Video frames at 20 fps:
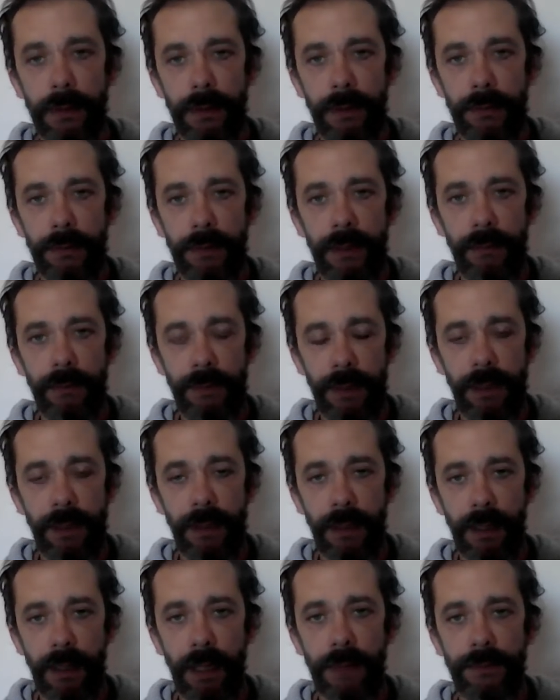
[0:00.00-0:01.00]
the real
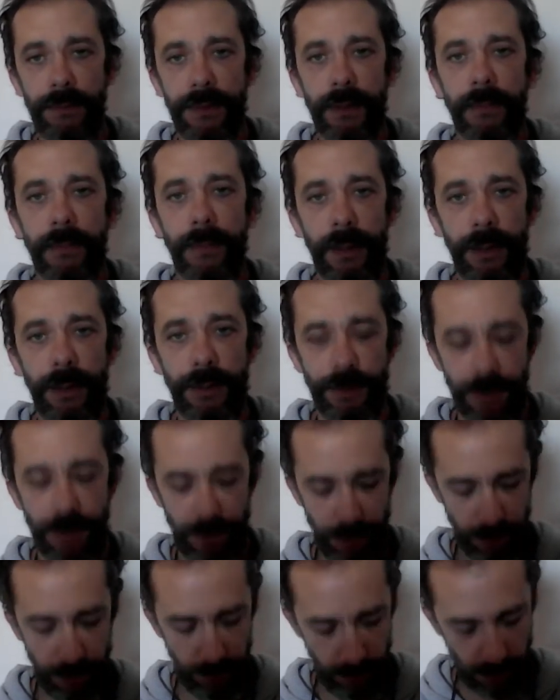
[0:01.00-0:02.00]
meaning of the
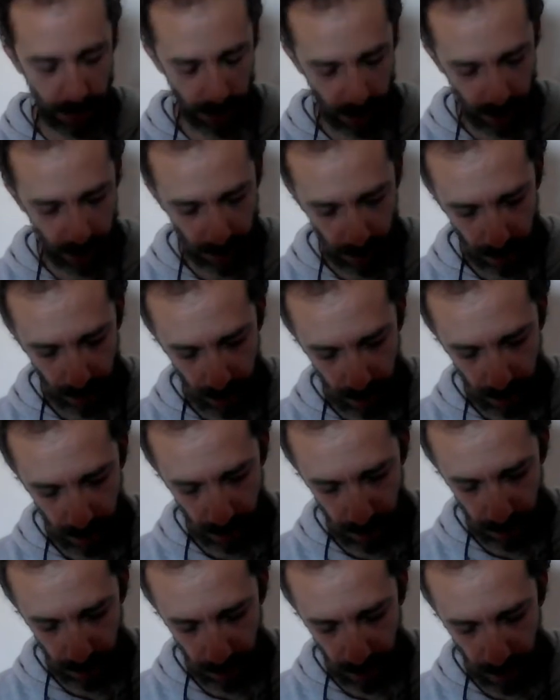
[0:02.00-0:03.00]
Upanishads.
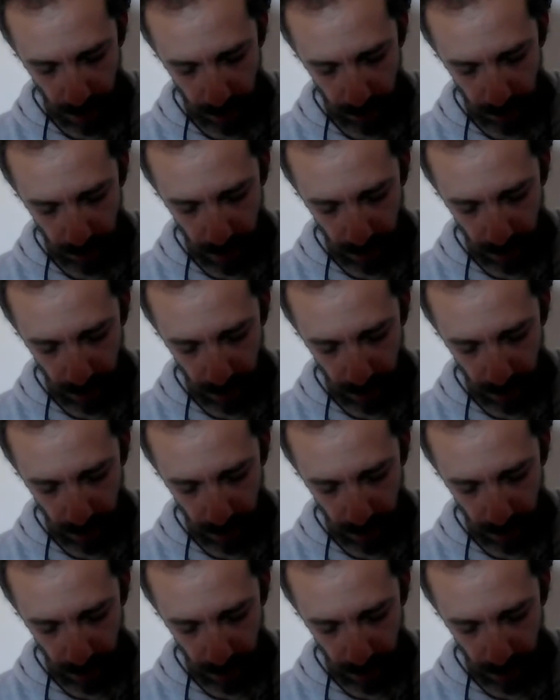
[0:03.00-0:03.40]
So there we